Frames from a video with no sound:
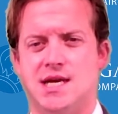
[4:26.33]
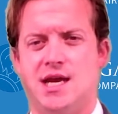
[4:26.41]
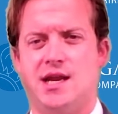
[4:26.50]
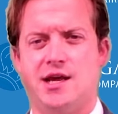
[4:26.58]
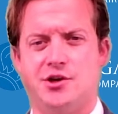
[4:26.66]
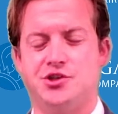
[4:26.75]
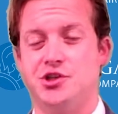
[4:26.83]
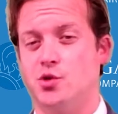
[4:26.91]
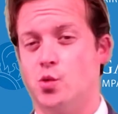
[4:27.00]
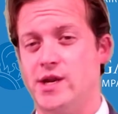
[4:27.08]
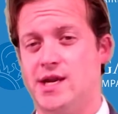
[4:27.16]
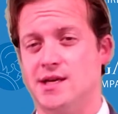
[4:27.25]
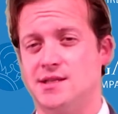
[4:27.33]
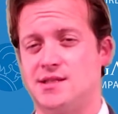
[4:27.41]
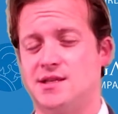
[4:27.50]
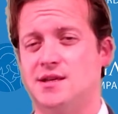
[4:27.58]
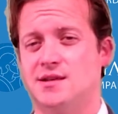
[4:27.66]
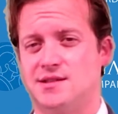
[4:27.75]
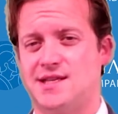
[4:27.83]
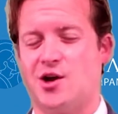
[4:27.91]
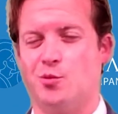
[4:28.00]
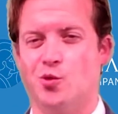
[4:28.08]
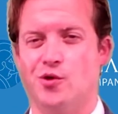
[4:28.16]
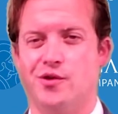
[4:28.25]
and energy the weakest, down
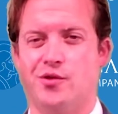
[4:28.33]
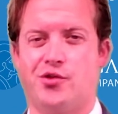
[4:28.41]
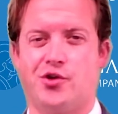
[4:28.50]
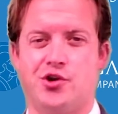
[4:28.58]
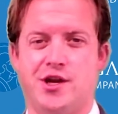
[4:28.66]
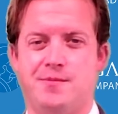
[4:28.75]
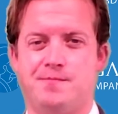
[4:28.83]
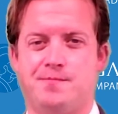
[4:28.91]
more than 30.